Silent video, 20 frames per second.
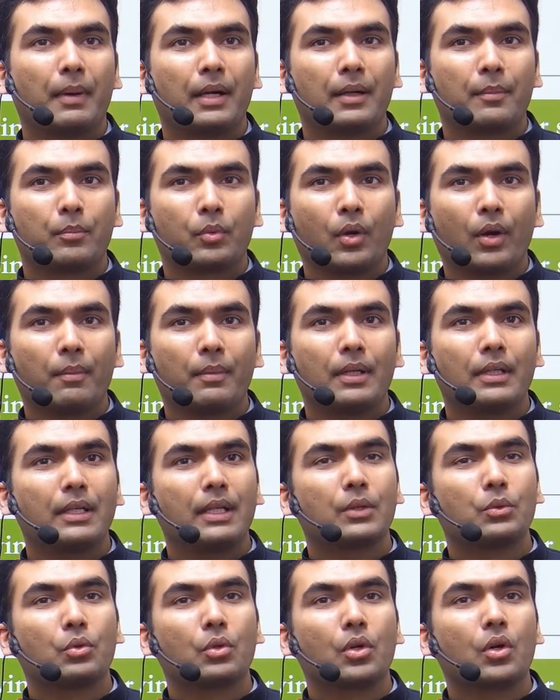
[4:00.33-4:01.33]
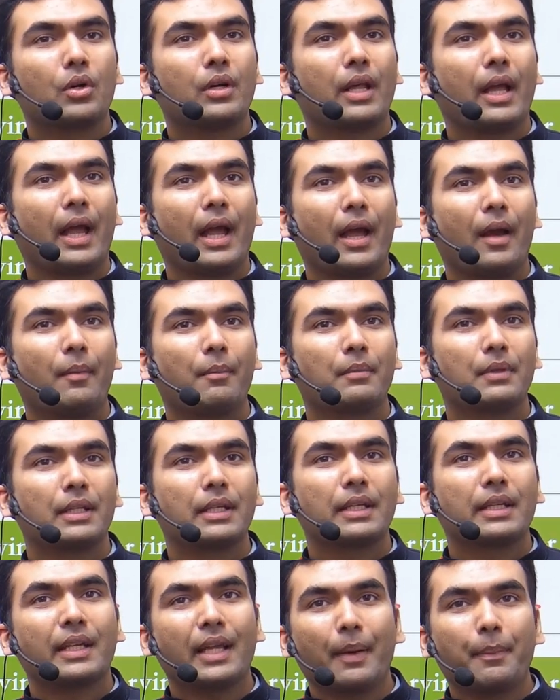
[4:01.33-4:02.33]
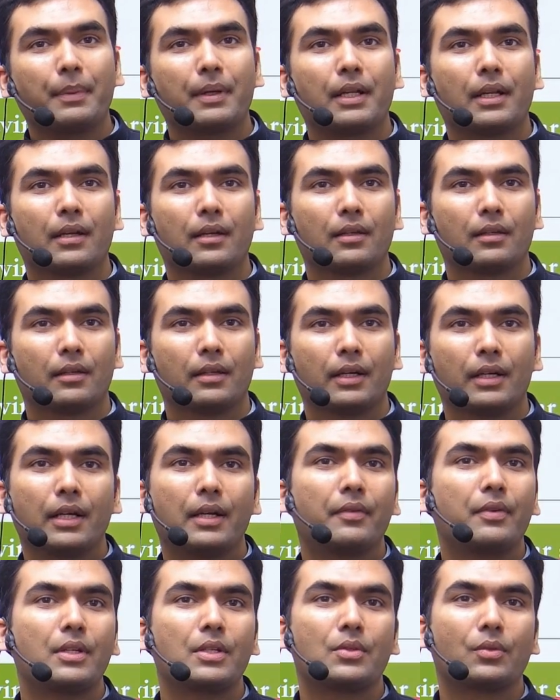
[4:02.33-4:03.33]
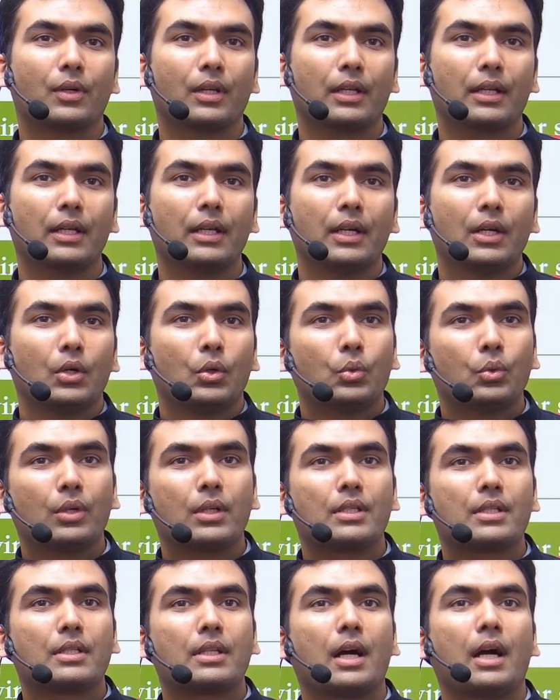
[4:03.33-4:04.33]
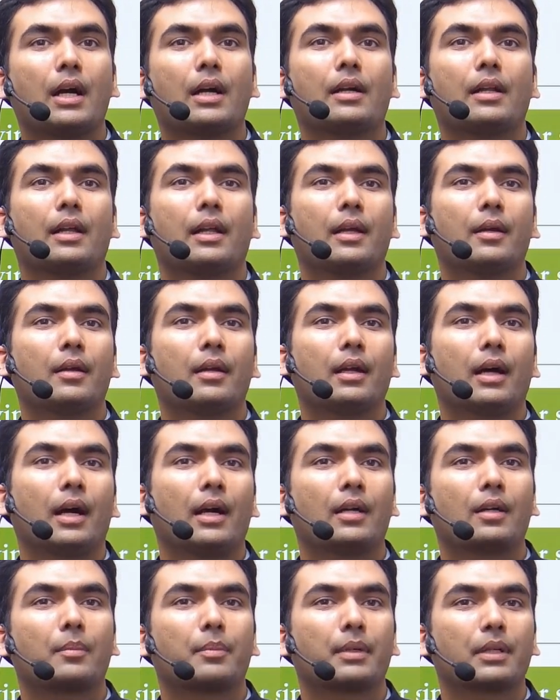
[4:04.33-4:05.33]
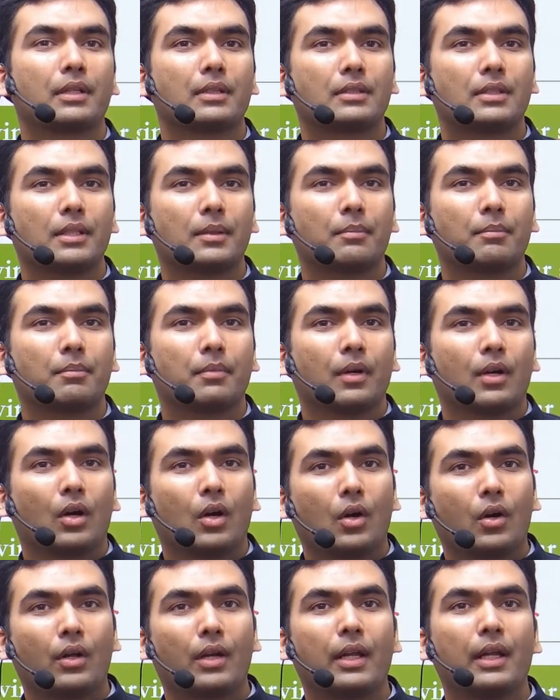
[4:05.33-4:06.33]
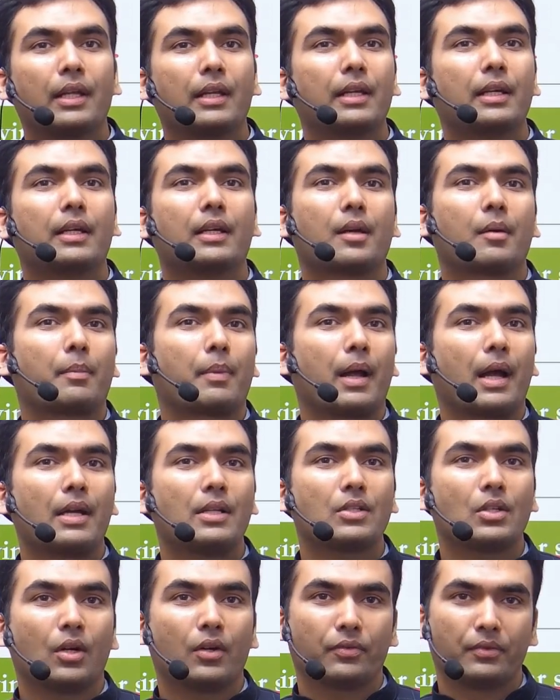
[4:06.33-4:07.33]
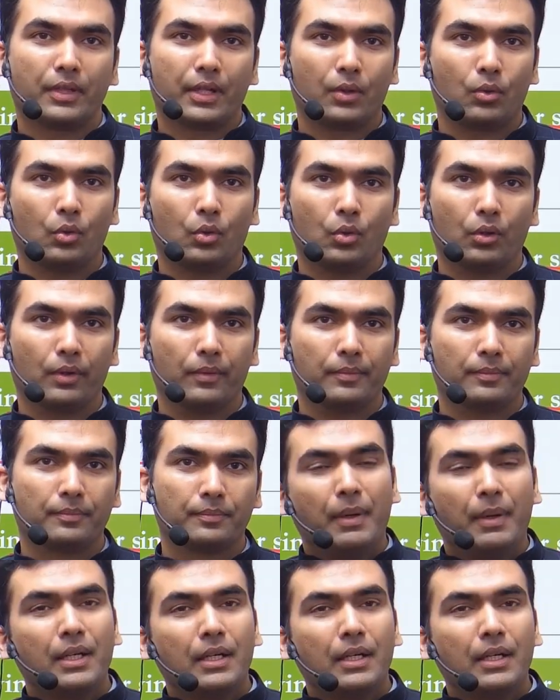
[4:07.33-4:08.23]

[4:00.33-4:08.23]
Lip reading: But probably they do not have the capital individually to start a entrepreneurship or any enterprise of their own.